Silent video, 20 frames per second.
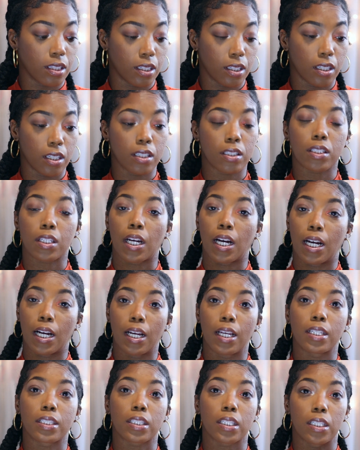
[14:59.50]
this
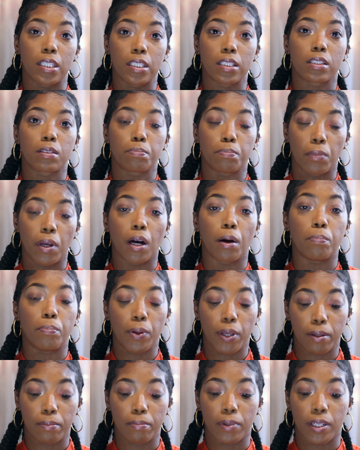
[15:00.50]
guys is a
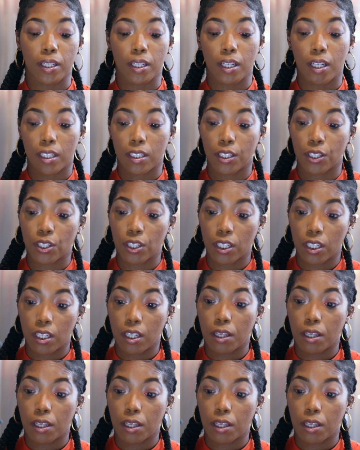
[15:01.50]
pigment color,